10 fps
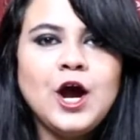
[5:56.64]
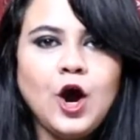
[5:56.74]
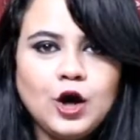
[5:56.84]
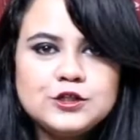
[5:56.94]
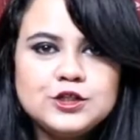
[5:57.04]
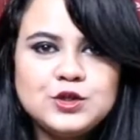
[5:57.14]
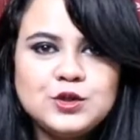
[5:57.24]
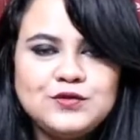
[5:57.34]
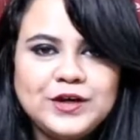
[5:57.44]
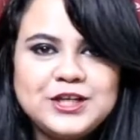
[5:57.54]
Also,
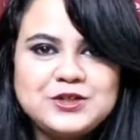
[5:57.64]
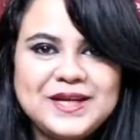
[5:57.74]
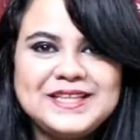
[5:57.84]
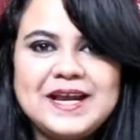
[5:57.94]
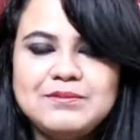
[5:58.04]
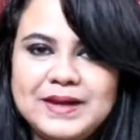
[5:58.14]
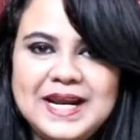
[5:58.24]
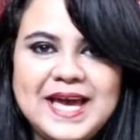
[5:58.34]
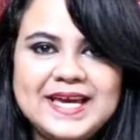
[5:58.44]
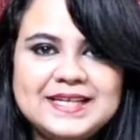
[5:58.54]
don't forget to hit that bell
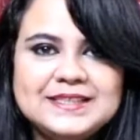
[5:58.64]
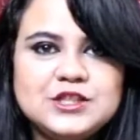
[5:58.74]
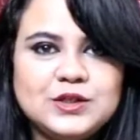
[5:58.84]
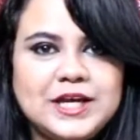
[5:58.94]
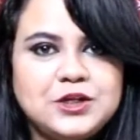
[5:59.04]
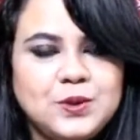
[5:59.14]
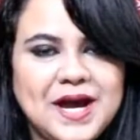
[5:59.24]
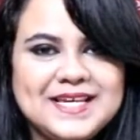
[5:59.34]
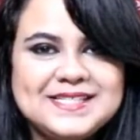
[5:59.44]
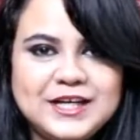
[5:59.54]
icon so that you
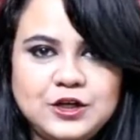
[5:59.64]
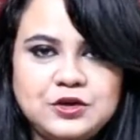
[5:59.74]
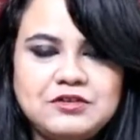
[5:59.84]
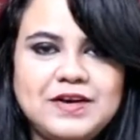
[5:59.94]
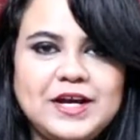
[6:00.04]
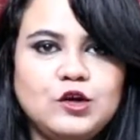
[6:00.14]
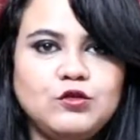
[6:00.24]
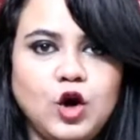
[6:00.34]
guys get notified of